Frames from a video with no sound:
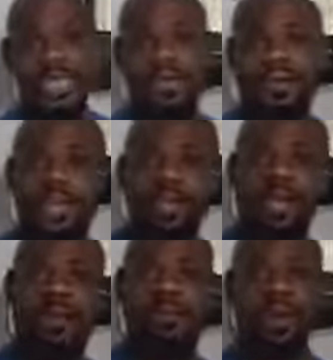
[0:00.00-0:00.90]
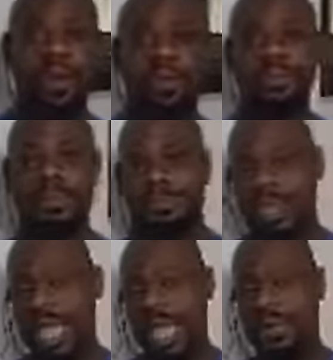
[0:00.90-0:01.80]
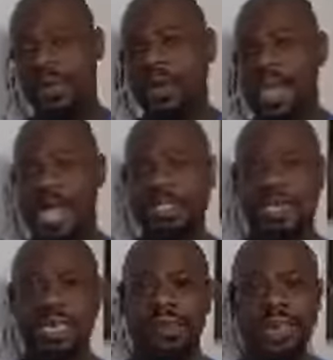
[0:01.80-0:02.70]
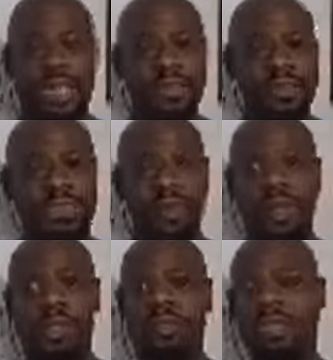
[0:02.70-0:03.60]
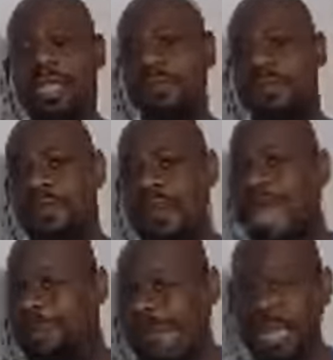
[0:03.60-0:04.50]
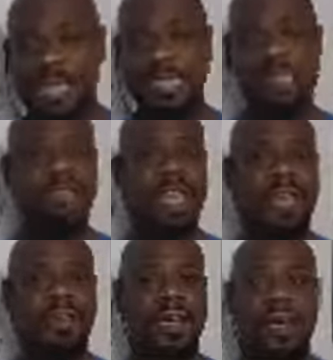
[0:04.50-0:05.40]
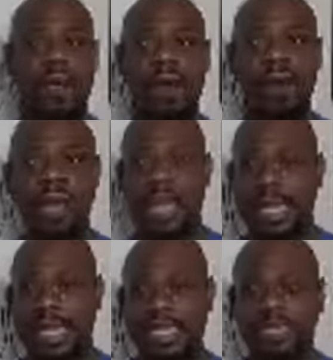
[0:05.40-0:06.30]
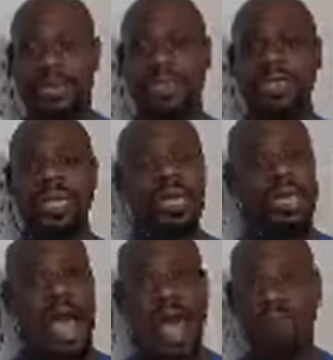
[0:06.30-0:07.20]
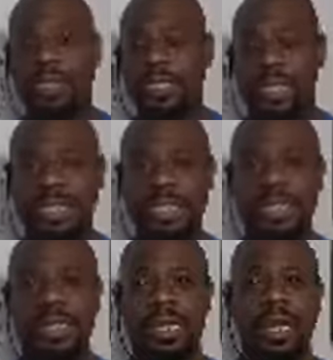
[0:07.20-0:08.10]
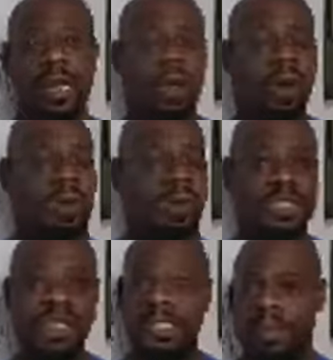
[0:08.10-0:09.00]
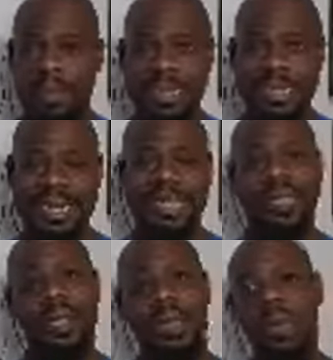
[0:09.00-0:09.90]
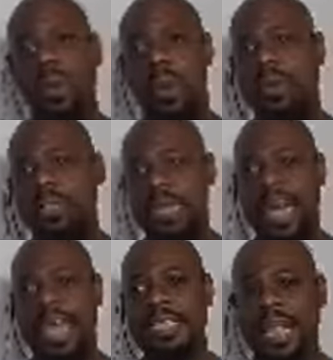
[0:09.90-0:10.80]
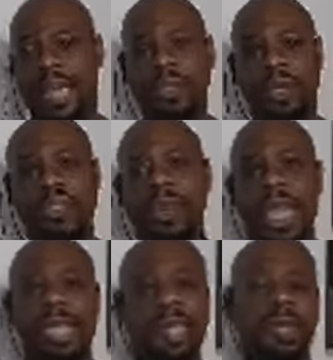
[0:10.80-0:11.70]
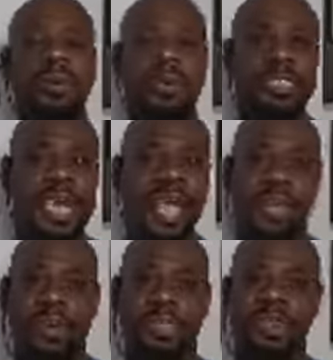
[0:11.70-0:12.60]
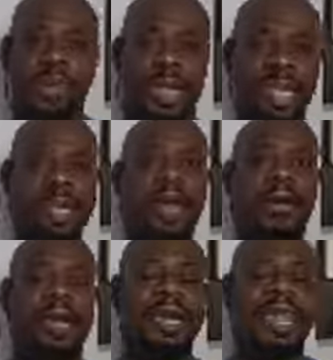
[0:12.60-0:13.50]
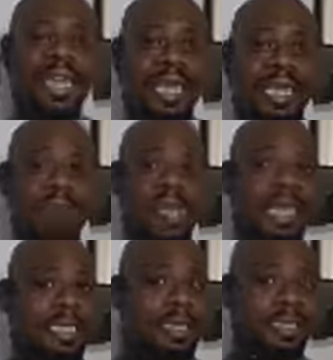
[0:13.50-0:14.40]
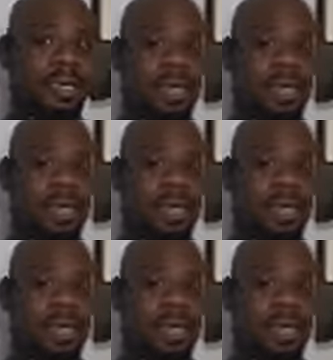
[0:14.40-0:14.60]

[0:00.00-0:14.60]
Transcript: is very important. And really ask yourself, like, if you're suffering from diabetes, if you have cardiac issues, hypertension, or if it's just obesity, when was the last time you tracked and you knew exactly what you were eating on a daily basis?